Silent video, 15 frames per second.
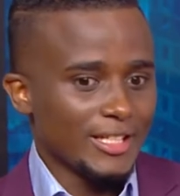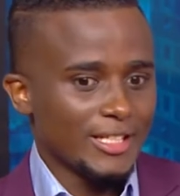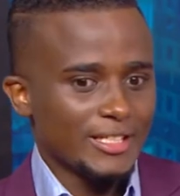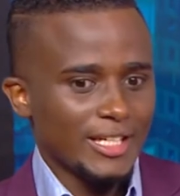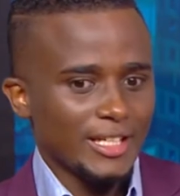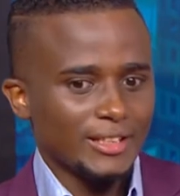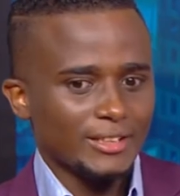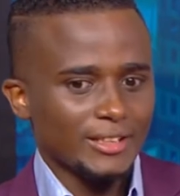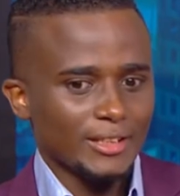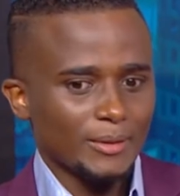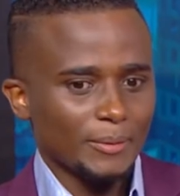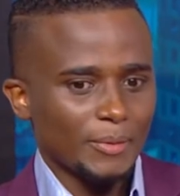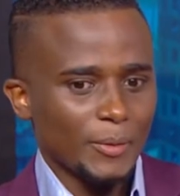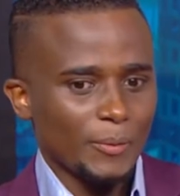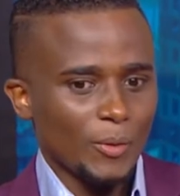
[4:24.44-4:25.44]
These days
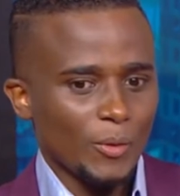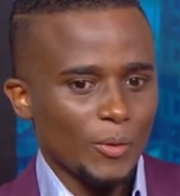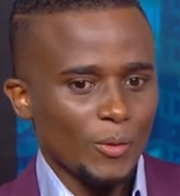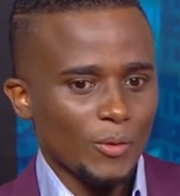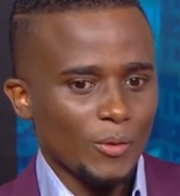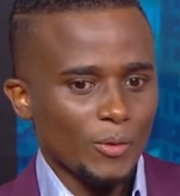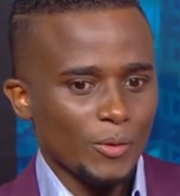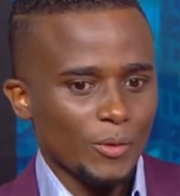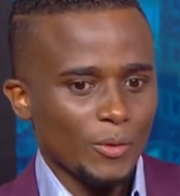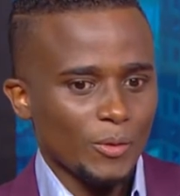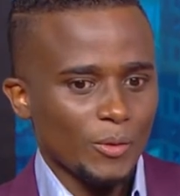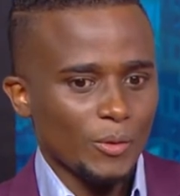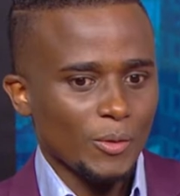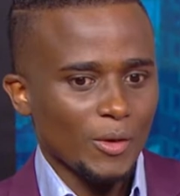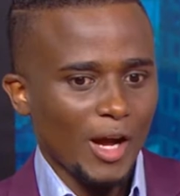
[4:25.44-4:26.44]
people
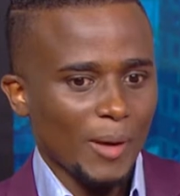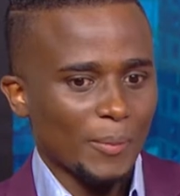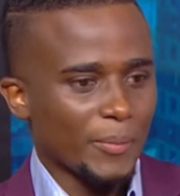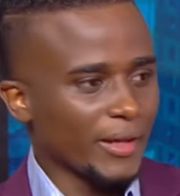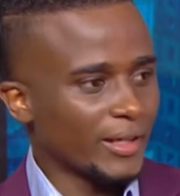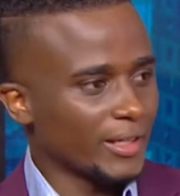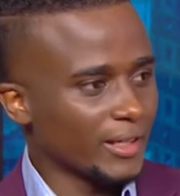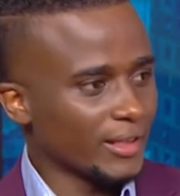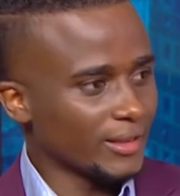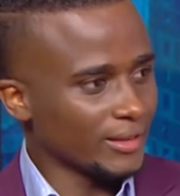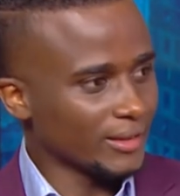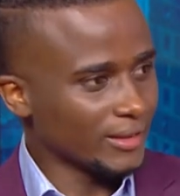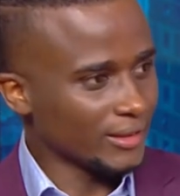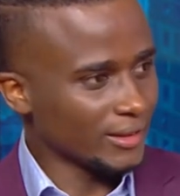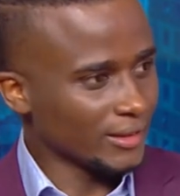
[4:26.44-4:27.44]
are breaking
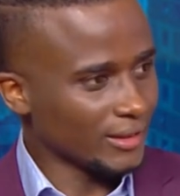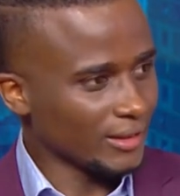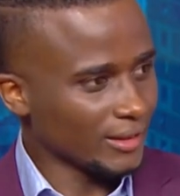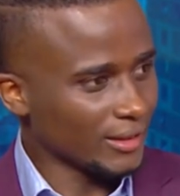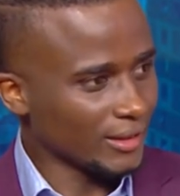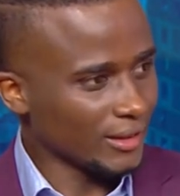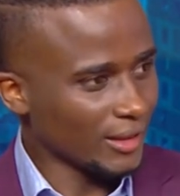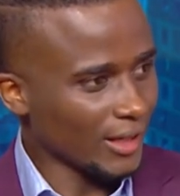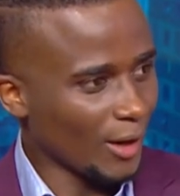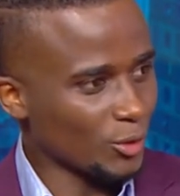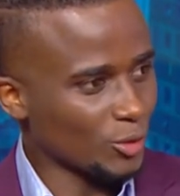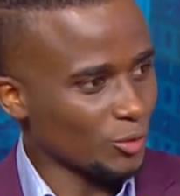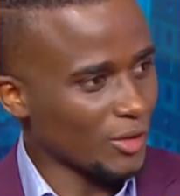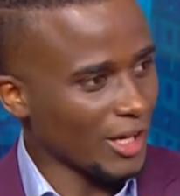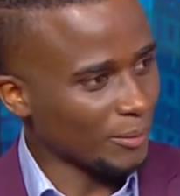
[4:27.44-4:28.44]
out
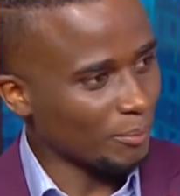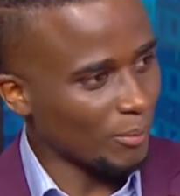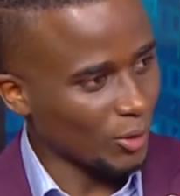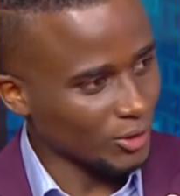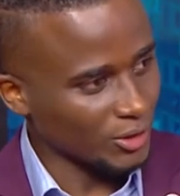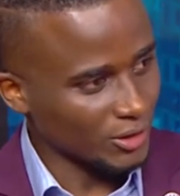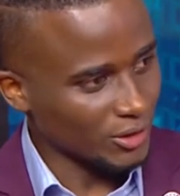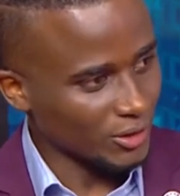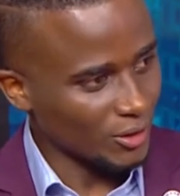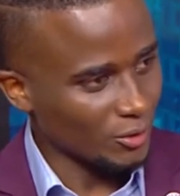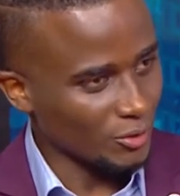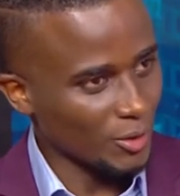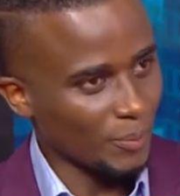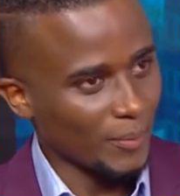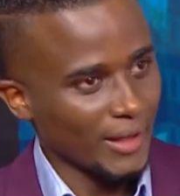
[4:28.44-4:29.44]
of that box of
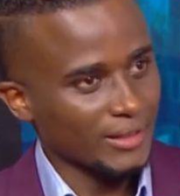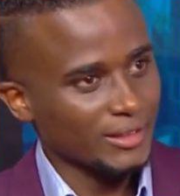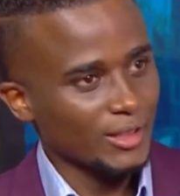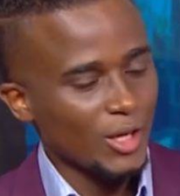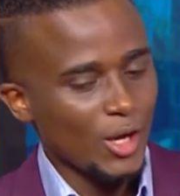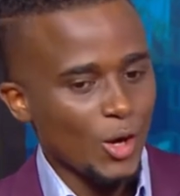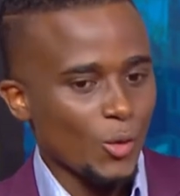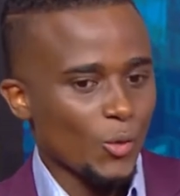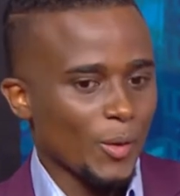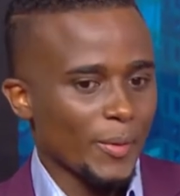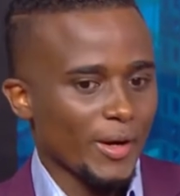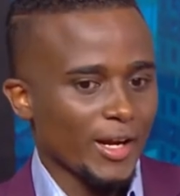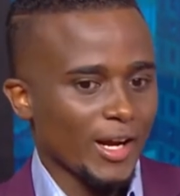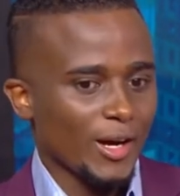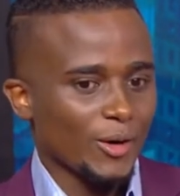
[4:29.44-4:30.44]
the past,
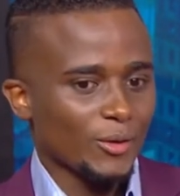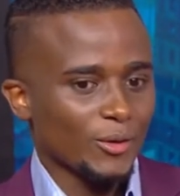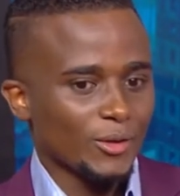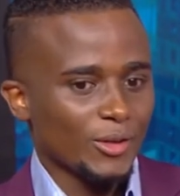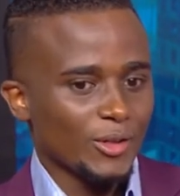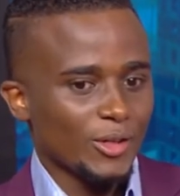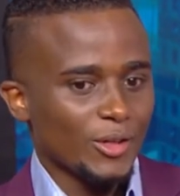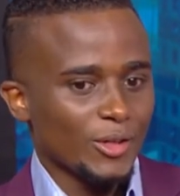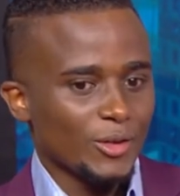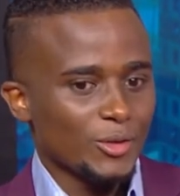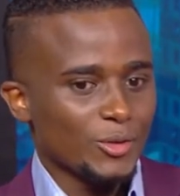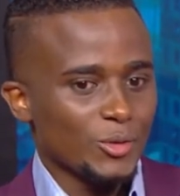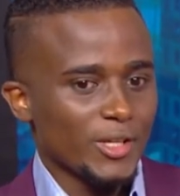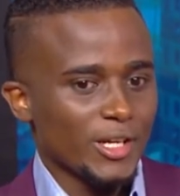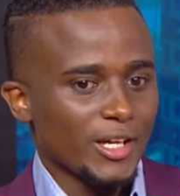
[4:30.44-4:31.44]
whereby now,
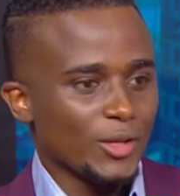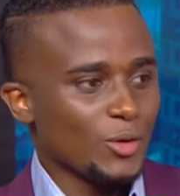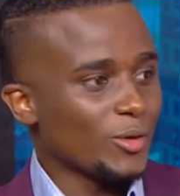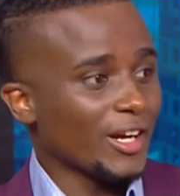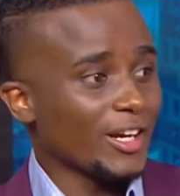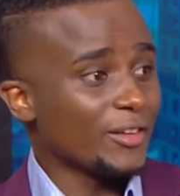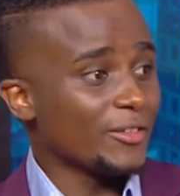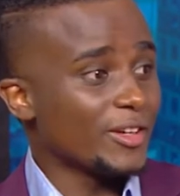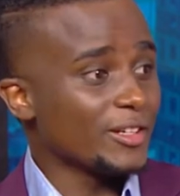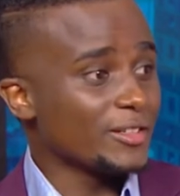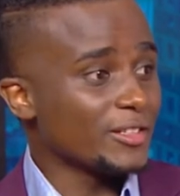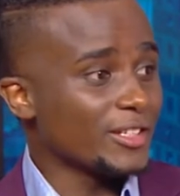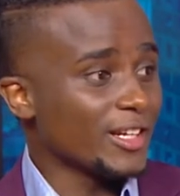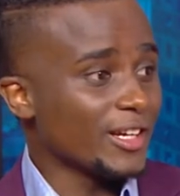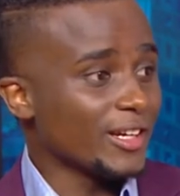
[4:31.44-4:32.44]
today you can even
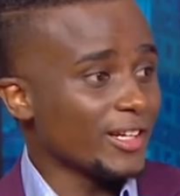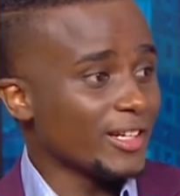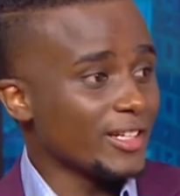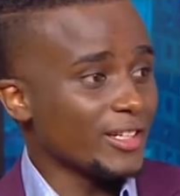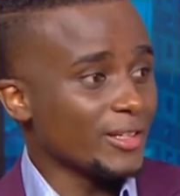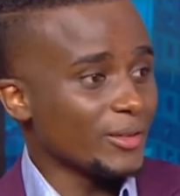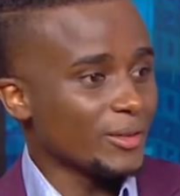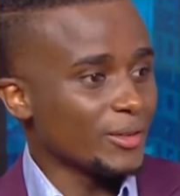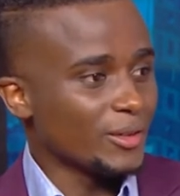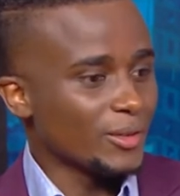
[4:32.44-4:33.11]
see a lady